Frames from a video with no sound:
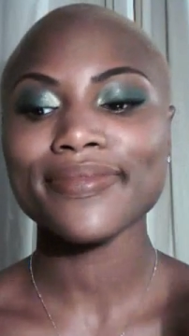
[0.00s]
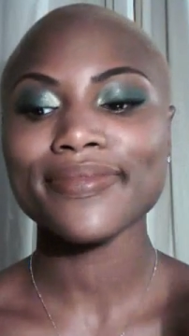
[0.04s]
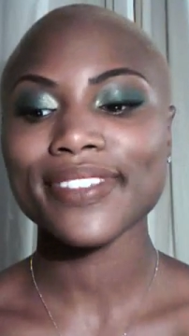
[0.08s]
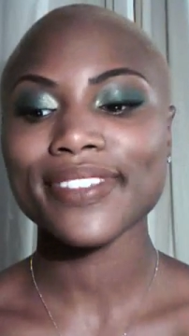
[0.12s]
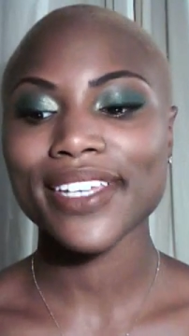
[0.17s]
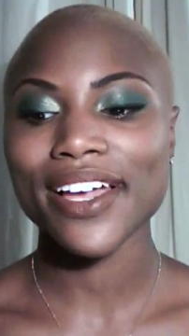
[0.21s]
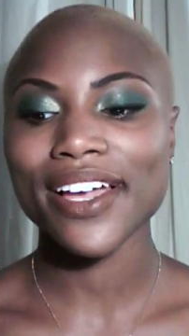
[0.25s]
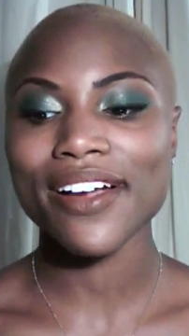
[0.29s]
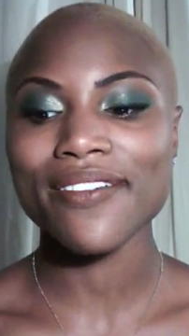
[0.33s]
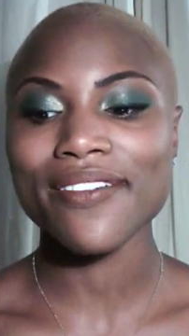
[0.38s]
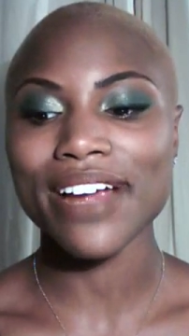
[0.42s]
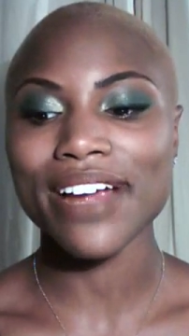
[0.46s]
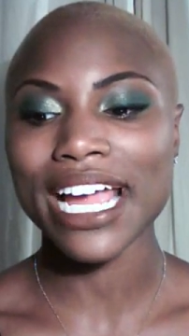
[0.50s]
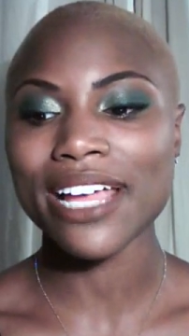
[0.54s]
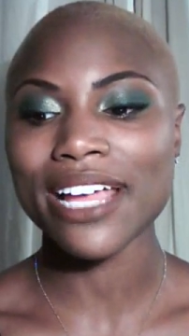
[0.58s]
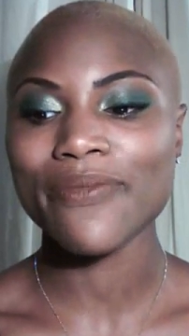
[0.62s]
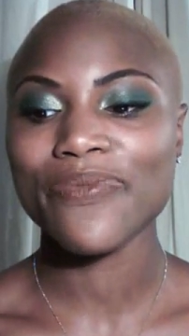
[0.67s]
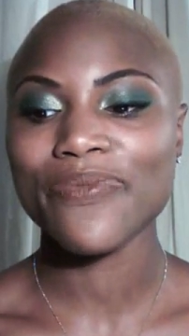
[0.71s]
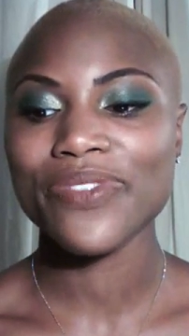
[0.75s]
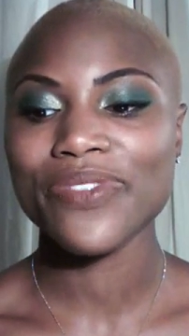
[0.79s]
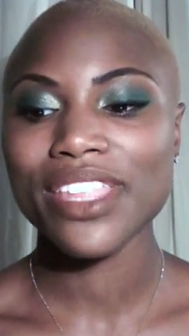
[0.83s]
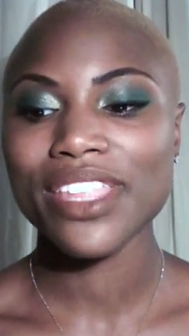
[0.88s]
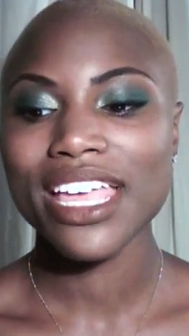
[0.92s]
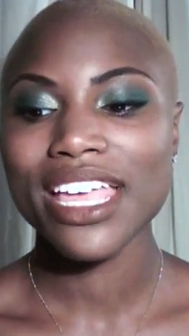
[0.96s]
Alright,
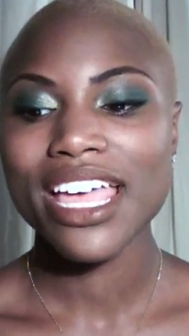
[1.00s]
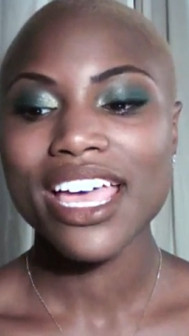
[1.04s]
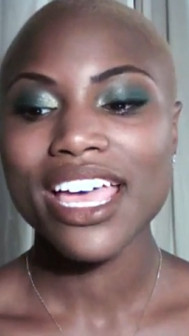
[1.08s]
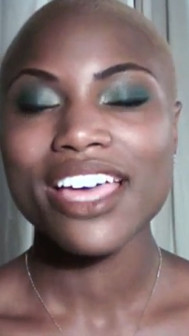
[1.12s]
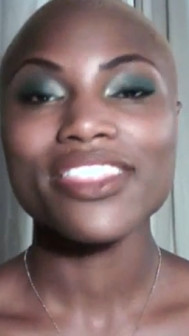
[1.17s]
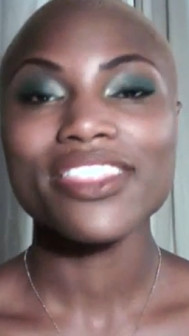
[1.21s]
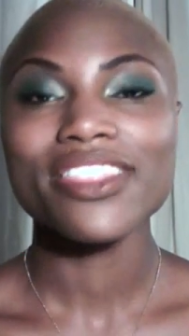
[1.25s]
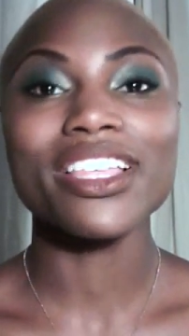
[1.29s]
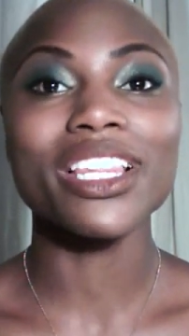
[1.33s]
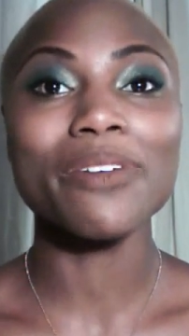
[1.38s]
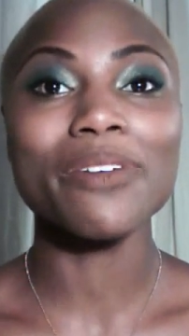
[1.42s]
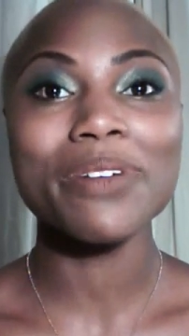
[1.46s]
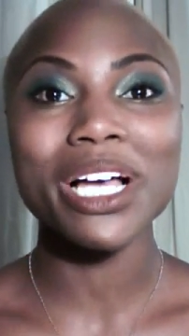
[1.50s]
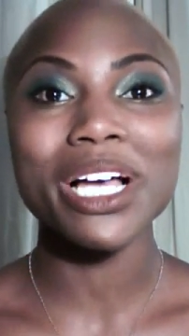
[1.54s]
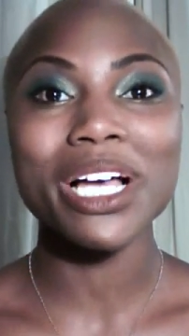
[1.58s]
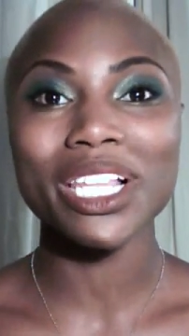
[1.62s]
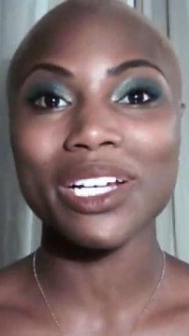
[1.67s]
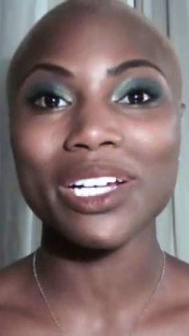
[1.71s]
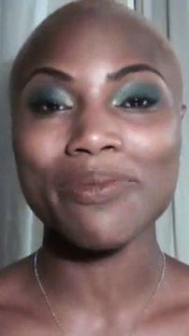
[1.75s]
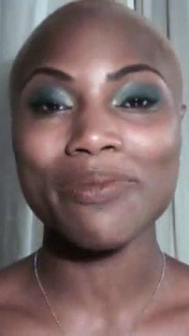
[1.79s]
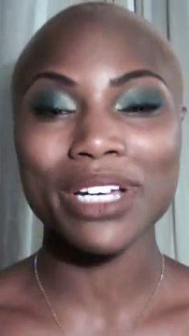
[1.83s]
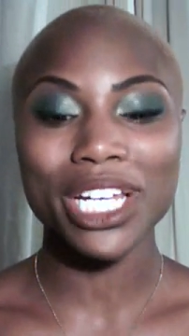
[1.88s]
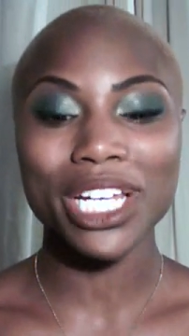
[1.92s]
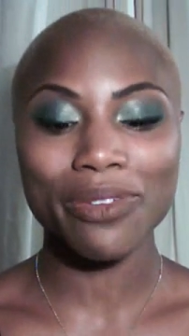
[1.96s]
the lip color I'm
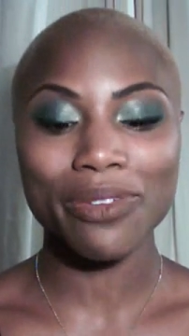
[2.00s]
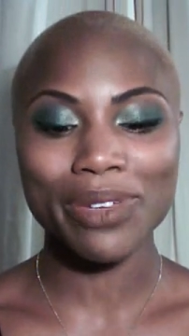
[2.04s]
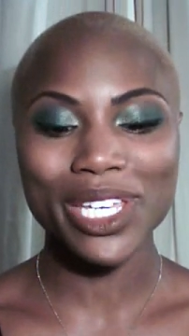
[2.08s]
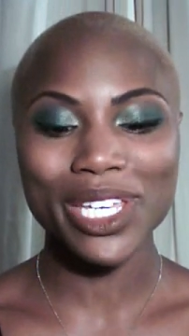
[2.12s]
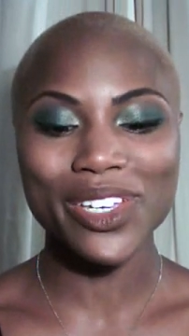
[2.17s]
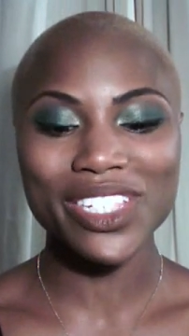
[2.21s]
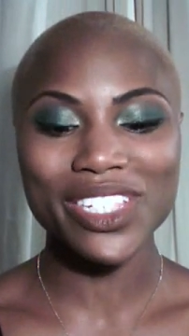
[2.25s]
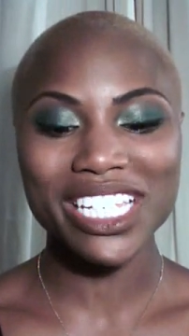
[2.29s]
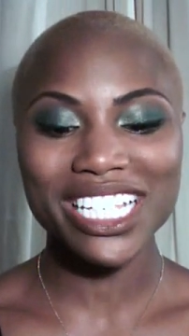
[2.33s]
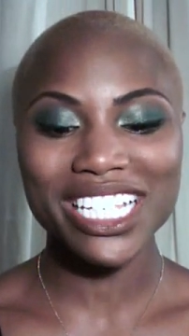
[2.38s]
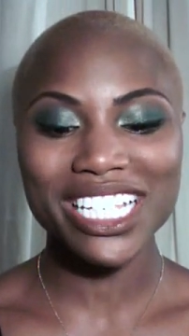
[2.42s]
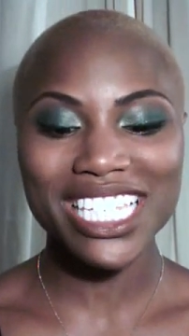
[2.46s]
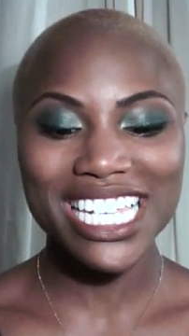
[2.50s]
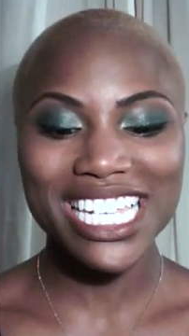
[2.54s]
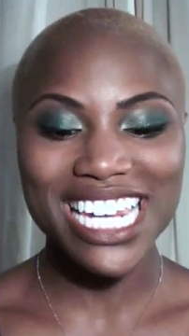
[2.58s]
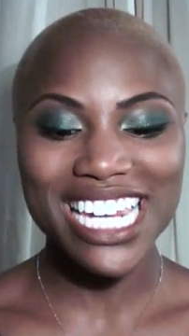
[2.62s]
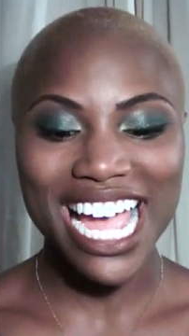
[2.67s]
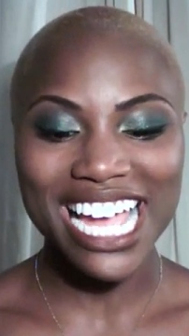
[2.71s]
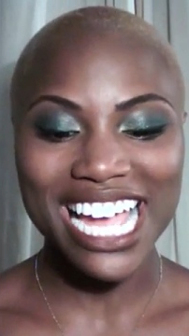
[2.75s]
going to be using tonight